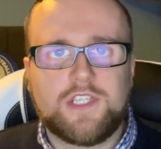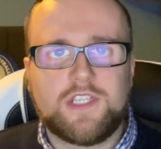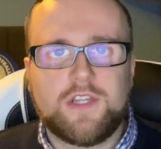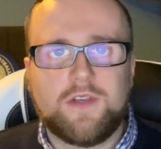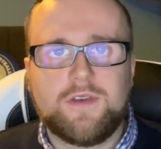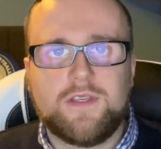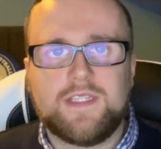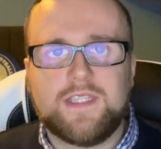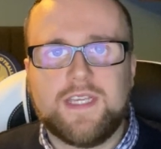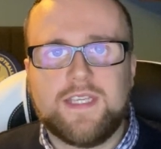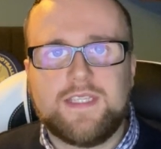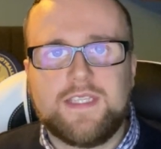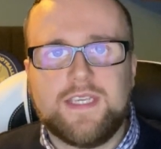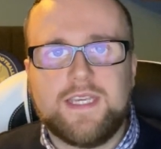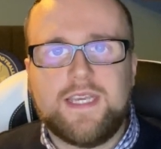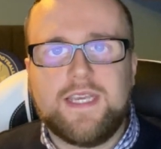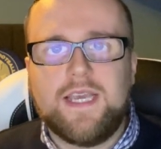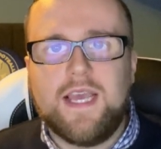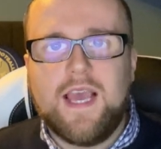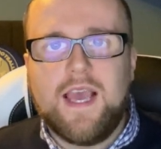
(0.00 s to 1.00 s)
Stoke
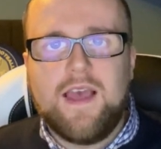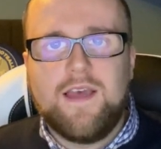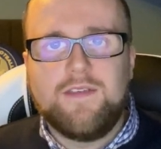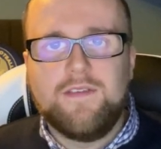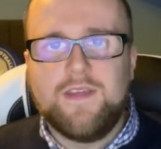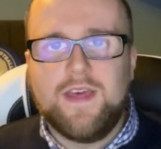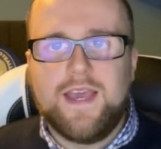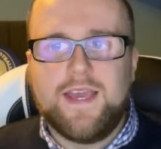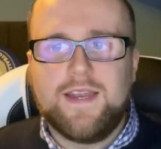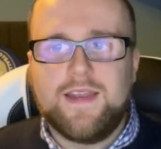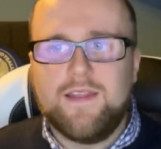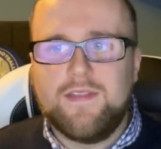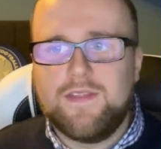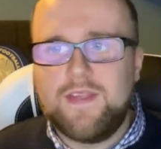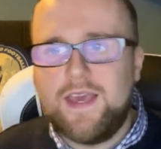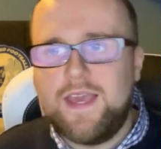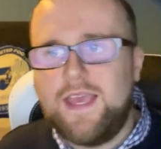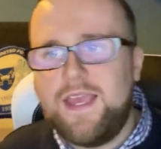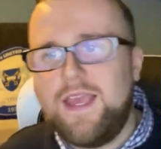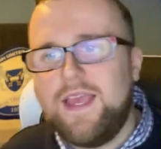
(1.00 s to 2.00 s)
City, then
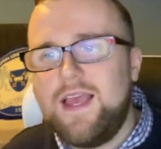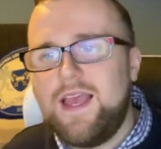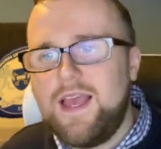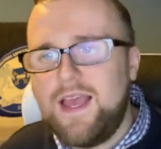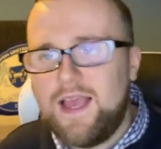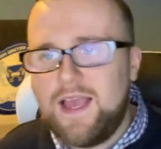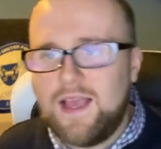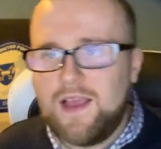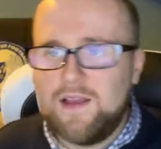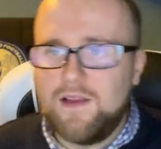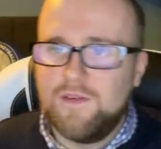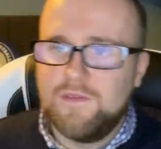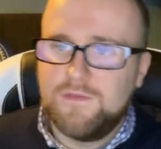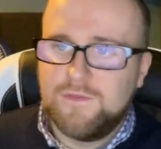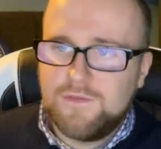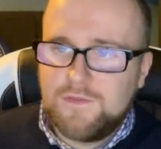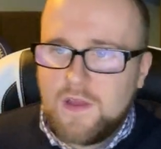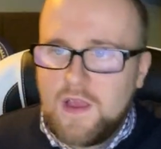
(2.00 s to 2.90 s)
they have